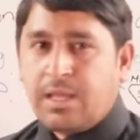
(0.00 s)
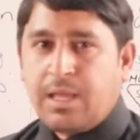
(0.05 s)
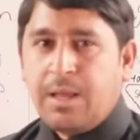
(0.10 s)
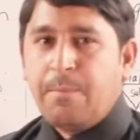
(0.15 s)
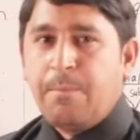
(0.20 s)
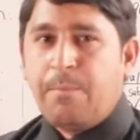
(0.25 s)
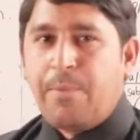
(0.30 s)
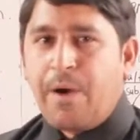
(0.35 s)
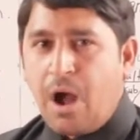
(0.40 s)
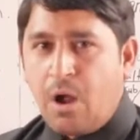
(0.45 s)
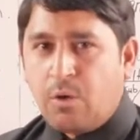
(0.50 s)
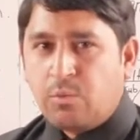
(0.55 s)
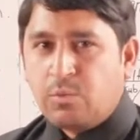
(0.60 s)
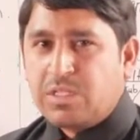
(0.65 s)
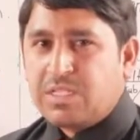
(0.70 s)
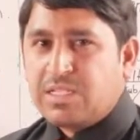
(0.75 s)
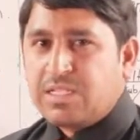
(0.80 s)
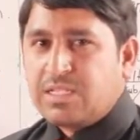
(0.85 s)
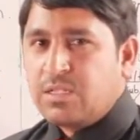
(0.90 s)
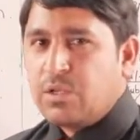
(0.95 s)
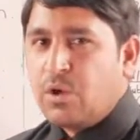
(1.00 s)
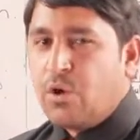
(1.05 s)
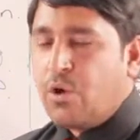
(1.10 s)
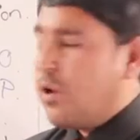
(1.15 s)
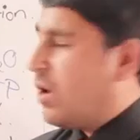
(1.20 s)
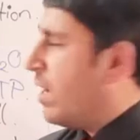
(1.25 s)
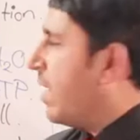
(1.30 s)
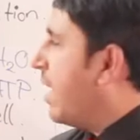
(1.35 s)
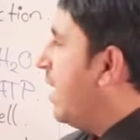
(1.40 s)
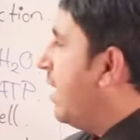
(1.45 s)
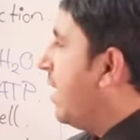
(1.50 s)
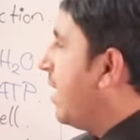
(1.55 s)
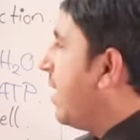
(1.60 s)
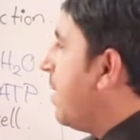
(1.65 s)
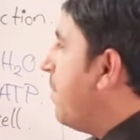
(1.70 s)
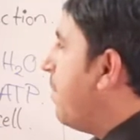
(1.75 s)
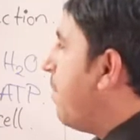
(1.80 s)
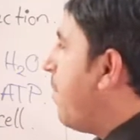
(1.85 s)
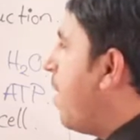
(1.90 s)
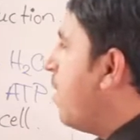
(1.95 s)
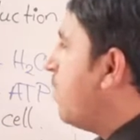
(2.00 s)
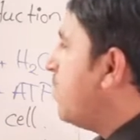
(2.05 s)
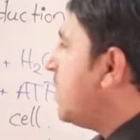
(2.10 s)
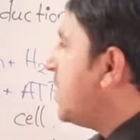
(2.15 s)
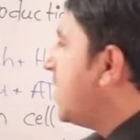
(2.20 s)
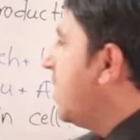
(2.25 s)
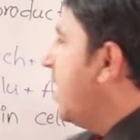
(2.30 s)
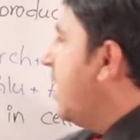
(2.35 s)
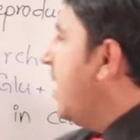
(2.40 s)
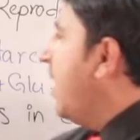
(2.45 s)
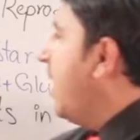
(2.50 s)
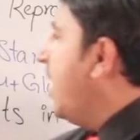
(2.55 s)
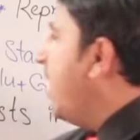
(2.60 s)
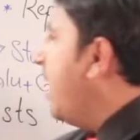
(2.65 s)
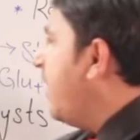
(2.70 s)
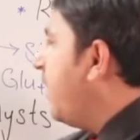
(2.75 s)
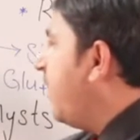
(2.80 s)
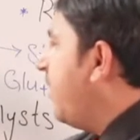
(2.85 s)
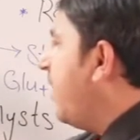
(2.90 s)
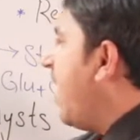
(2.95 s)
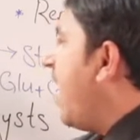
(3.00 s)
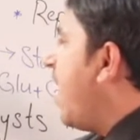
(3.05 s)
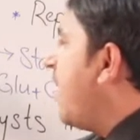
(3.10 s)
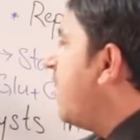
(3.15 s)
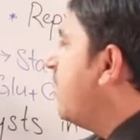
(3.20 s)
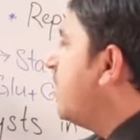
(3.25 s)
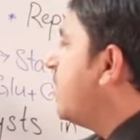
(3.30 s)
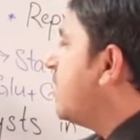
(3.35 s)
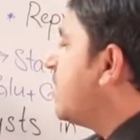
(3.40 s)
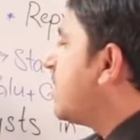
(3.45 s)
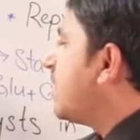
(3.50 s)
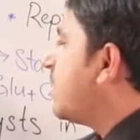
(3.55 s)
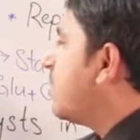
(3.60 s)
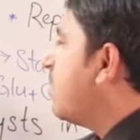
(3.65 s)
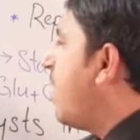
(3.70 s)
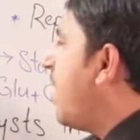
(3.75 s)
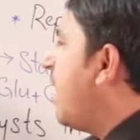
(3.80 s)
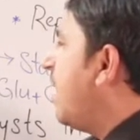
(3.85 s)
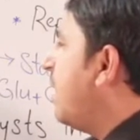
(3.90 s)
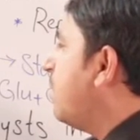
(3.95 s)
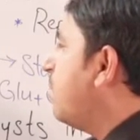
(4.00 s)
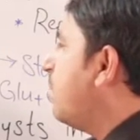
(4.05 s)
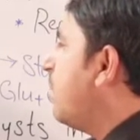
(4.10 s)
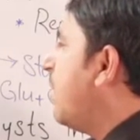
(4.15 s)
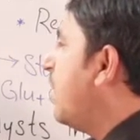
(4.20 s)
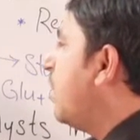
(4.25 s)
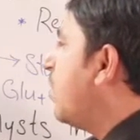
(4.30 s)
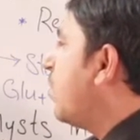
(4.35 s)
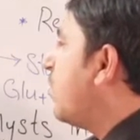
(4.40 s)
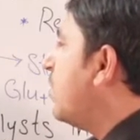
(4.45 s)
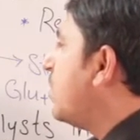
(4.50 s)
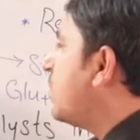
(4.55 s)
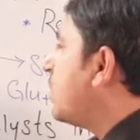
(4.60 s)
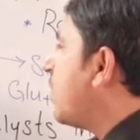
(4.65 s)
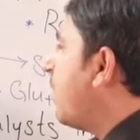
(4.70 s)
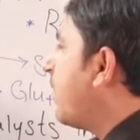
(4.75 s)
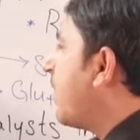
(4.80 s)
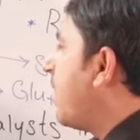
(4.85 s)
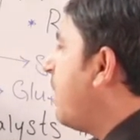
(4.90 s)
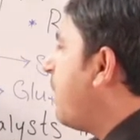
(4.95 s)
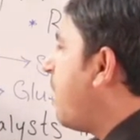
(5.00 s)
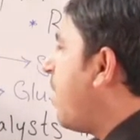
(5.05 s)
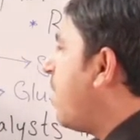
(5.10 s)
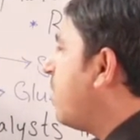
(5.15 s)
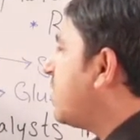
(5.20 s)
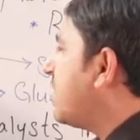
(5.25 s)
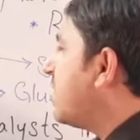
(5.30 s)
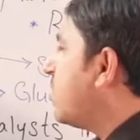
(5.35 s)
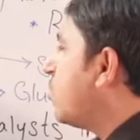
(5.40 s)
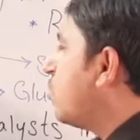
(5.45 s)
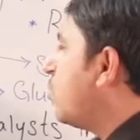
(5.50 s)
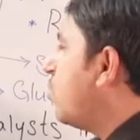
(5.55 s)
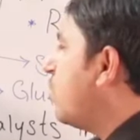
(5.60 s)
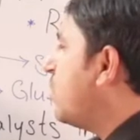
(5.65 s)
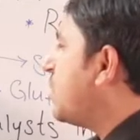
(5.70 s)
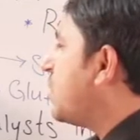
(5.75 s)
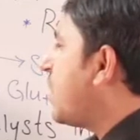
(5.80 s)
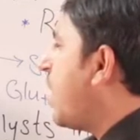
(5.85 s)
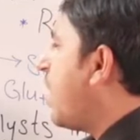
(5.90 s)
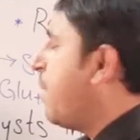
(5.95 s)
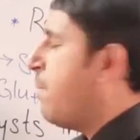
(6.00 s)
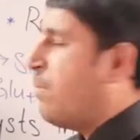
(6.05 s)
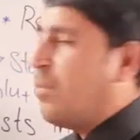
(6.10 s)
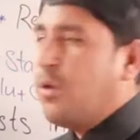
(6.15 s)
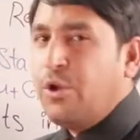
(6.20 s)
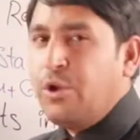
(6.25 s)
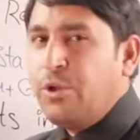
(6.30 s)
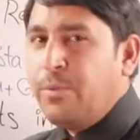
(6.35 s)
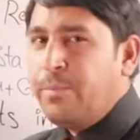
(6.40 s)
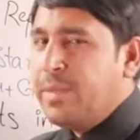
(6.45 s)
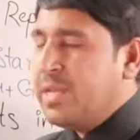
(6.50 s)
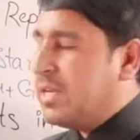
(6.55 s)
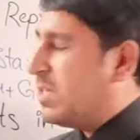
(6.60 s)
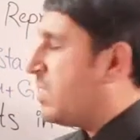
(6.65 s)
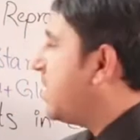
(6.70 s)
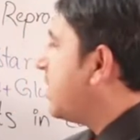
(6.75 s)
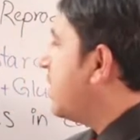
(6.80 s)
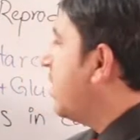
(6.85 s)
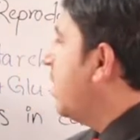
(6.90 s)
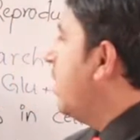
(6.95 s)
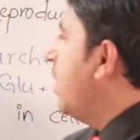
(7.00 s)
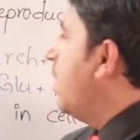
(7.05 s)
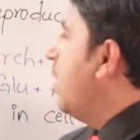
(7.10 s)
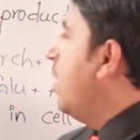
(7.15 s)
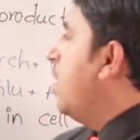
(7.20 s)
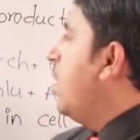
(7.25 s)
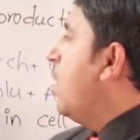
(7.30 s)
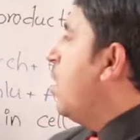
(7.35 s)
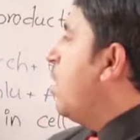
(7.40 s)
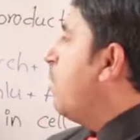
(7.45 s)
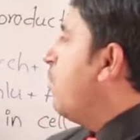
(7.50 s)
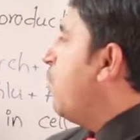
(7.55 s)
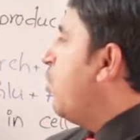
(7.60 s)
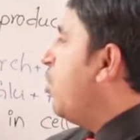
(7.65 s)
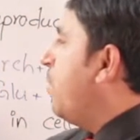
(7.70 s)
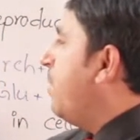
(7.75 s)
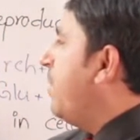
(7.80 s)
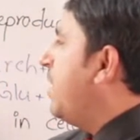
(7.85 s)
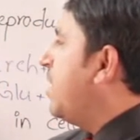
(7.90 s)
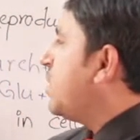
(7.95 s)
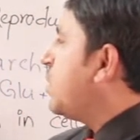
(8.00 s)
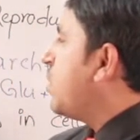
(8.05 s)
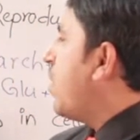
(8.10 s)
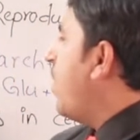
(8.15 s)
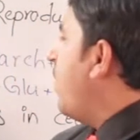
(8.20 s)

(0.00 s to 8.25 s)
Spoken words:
compounds, organic compounds. Here we have small molecules of compounds. Those are monomers. Monomers